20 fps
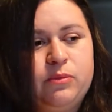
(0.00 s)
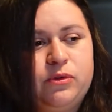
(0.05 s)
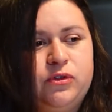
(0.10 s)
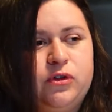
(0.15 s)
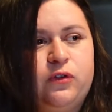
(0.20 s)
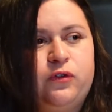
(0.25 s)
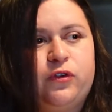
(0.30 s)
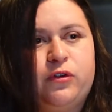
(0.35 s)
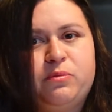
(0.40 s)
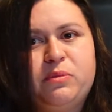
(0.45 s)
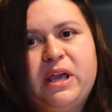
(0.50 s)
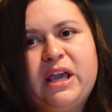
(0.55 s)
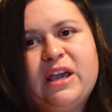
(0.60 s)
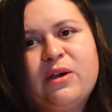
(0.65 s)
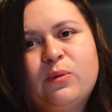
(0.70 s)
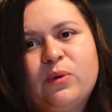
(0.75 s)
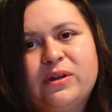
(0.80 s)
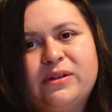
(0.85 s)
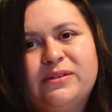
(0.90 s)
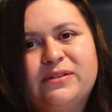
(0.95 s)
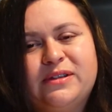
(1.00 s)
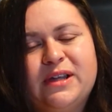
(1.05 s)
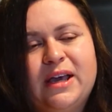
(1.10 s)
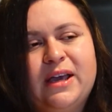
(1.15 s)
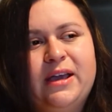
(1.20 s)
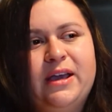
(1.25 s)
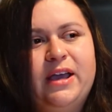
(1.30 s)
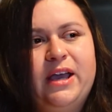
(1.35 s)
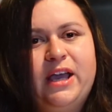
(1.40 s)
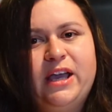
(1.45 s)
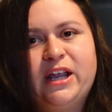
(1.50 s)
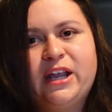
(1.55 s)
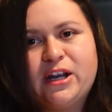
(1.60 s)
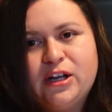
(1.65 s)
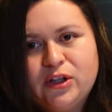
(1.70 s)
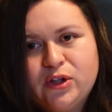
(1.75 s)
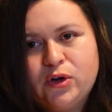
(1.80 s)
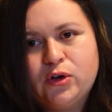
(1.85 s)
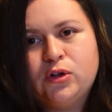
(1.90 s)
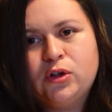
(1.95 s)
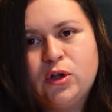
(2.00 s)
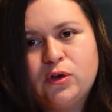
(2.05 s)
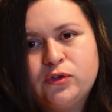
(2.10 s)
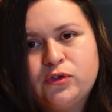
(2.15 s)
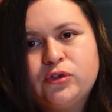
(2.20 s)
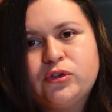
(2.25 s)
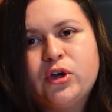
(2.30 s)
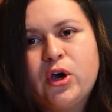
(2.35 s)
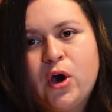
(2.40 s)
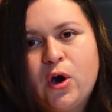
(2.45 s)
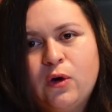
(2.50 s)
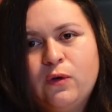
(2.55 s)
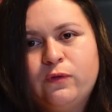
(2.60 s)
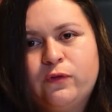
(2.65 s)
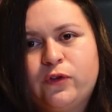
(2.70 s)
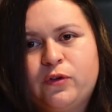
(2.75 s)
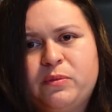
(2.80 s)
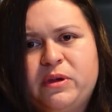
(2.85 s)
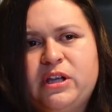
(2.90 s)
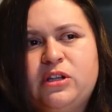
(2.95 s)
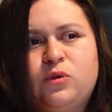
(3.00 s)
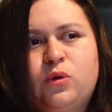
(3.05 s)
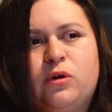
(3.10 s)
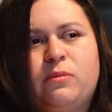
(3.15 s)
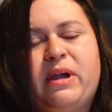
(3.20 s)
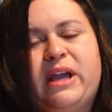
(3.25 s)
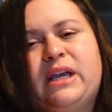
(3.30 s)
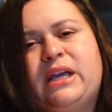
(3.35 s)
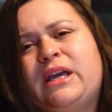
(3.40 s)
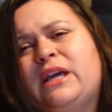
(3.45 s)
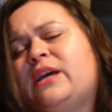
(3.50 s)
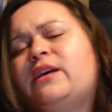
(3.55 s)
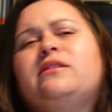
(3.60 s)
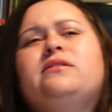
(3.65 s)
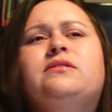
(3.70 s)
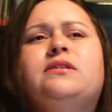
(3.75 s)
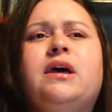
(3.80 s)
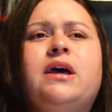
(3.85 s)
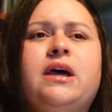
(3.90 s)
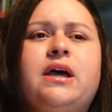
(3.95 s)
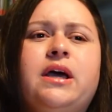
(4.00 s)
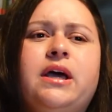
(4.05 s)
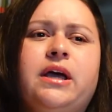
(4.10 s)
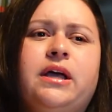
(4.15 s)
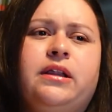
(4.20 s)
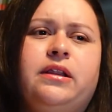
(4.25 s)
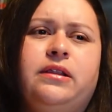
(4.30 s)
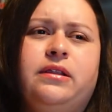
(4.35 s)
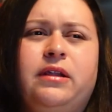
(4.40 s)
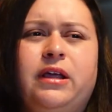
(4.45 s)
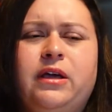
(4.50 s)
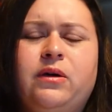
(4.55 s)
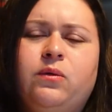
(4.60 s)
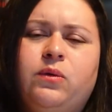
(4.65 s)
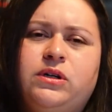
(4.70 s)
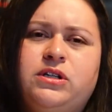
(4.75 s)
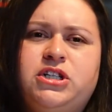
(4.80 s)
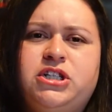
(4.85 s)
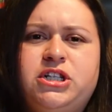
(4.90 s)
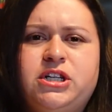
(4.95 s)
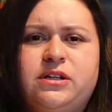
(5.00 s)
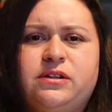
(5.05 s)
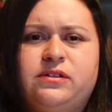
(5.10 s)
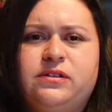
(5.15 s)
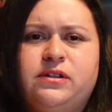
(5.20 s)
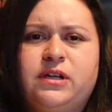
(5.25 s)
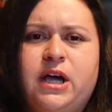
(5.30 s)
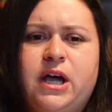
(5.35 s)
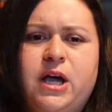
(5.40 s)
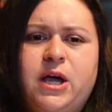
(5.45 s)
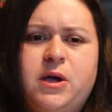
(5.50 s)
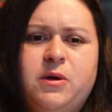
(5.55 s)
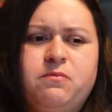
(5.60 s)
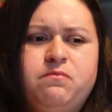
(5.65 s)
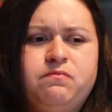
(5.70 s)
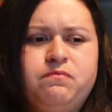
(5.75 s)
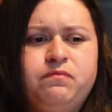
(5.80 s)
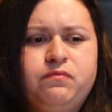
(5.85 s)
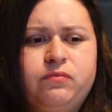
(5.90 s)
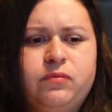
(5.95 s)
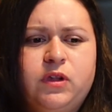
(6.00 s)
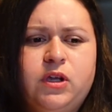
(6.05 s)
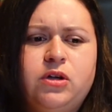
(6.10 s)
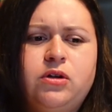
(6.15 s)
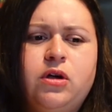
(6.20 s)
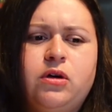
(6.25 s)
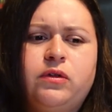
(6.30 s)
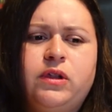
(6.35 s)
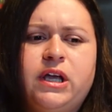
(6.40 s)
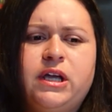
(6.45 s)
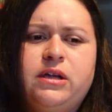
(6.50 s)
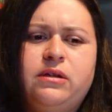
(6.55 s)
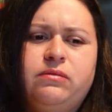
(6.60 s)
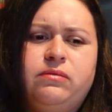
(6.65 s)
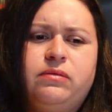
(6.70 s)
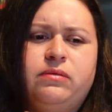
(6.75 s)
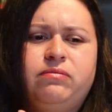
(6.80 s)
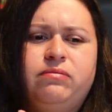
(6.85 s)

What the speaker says: So for me, it hit a little closer to home for me, to where my kids, it was just, you know, they